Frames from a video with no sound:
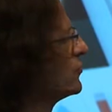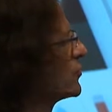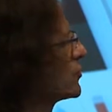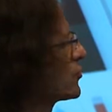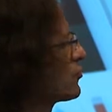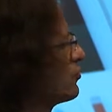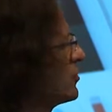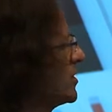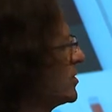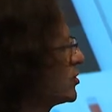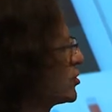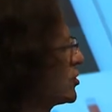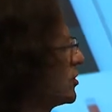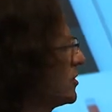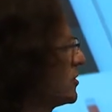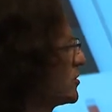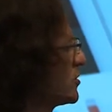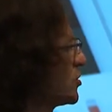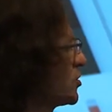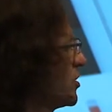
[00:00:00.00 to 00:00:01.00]

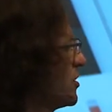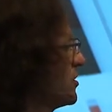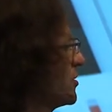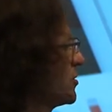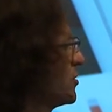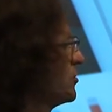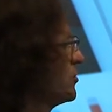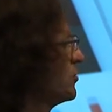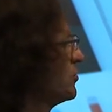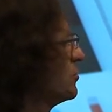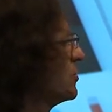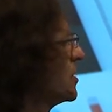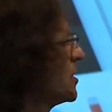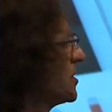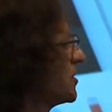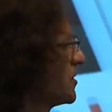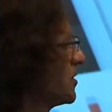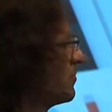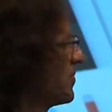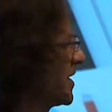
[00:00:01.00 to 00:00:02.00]
screenshots showing you
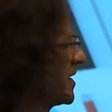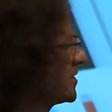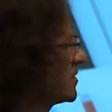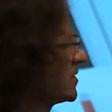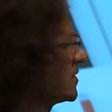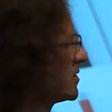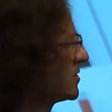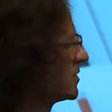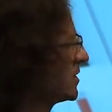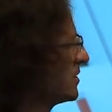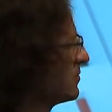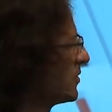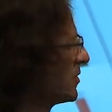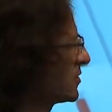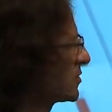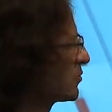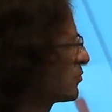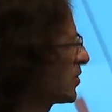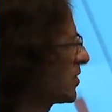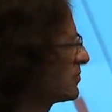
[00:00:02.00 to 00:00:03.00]
the basic
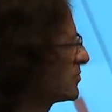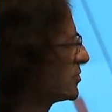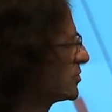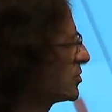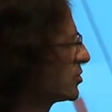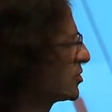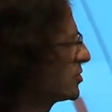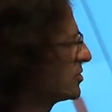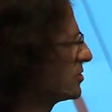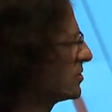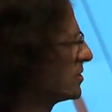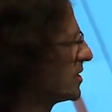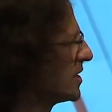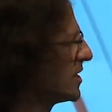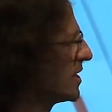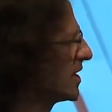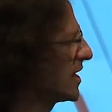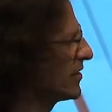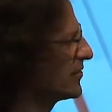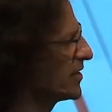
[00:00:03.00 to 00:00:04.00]
zeebox proposition,
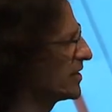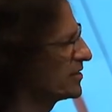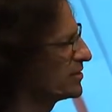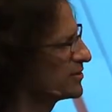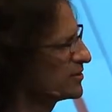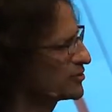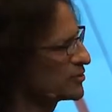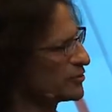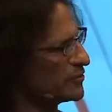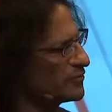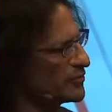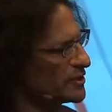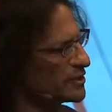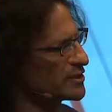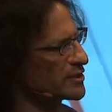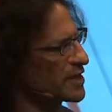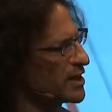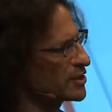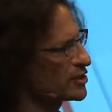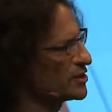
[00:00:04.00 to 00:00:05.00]
and then the
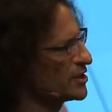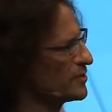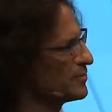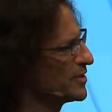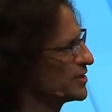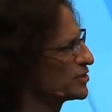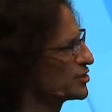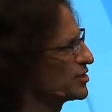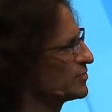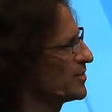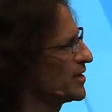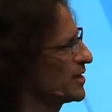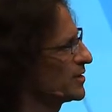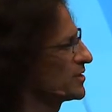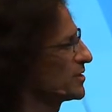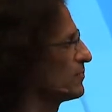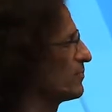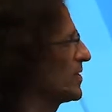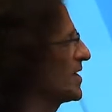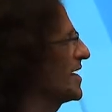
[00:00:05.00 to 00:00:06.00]
discussion I mentioned
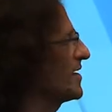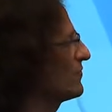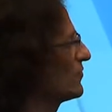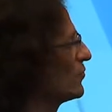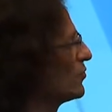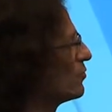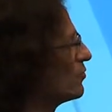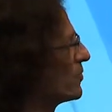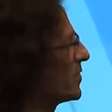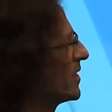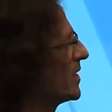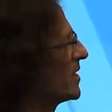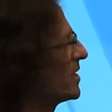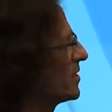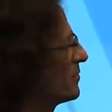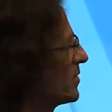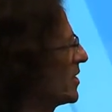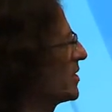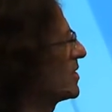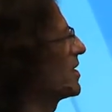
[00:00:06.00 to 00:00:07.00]
about the platform player,
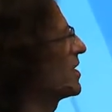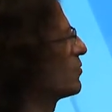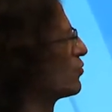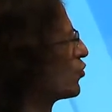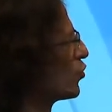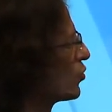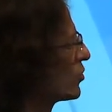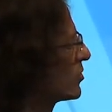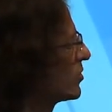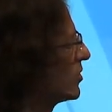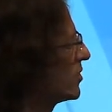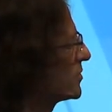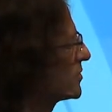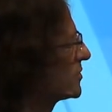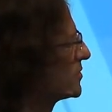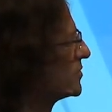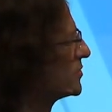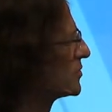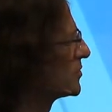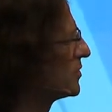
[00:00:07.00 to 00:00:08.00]
about how
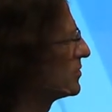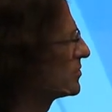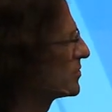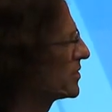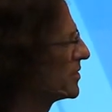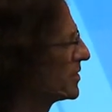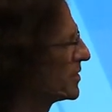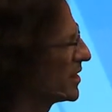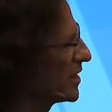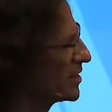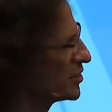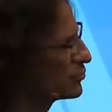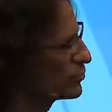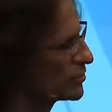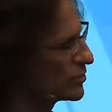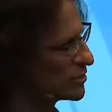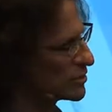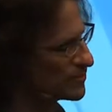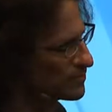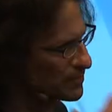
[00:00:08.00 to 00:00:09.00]
broadcasters and so on can engage
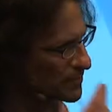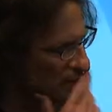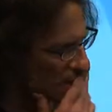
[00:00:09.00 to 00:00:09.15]
with it.